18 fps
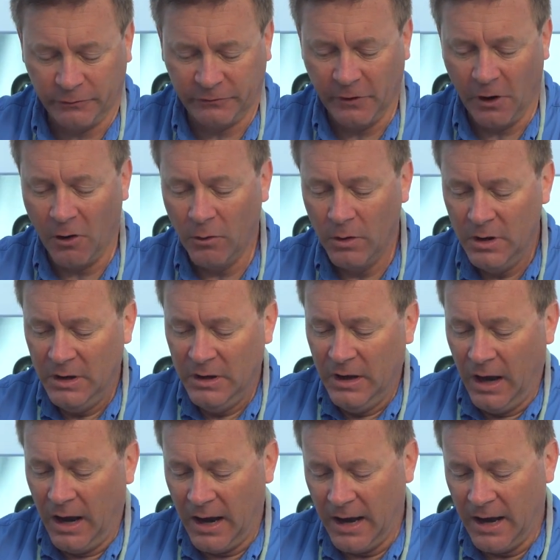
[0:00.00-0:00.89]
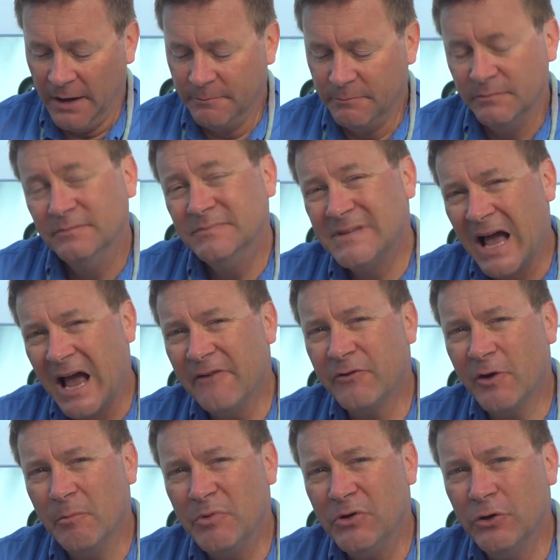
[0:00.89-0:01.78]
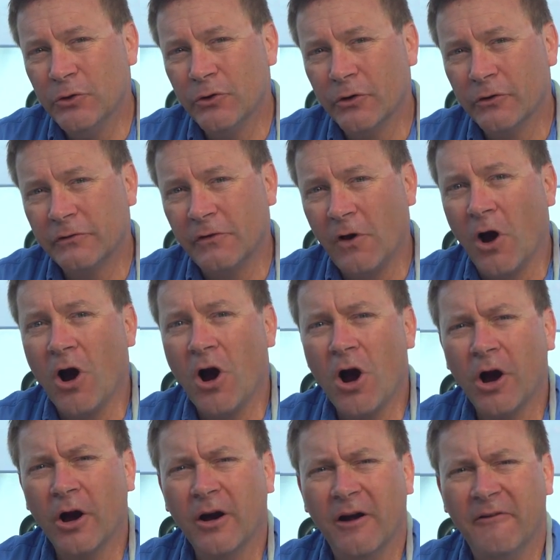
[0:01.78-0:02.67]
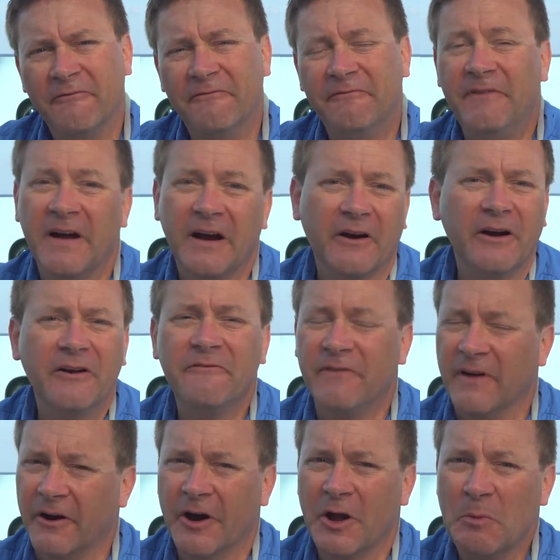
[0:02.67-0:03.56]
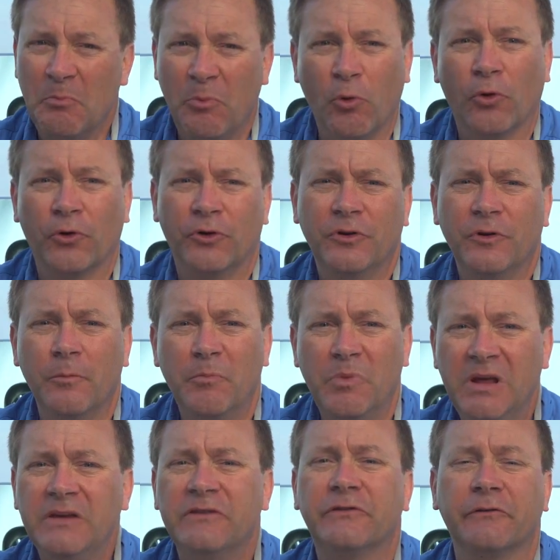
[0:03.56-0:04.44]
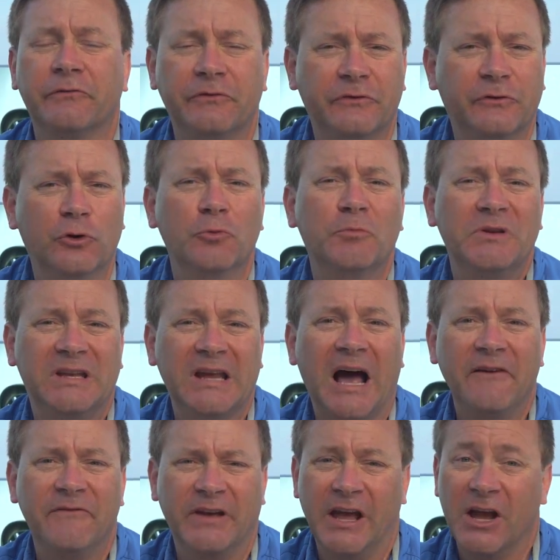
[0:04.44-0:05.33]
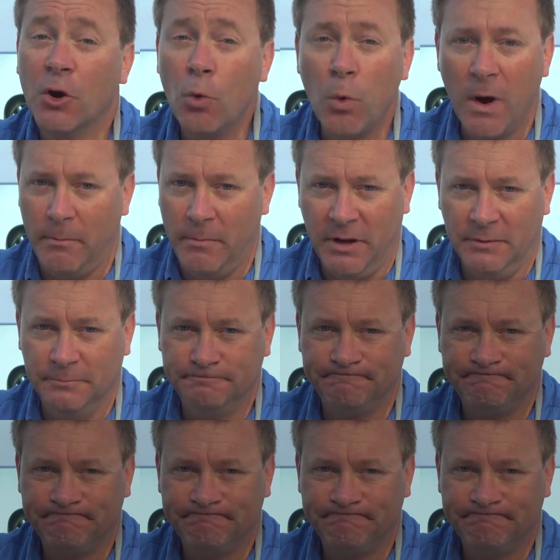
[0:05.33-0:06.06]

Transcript: So dive computers are a very, very important piece of scuba diving equipment.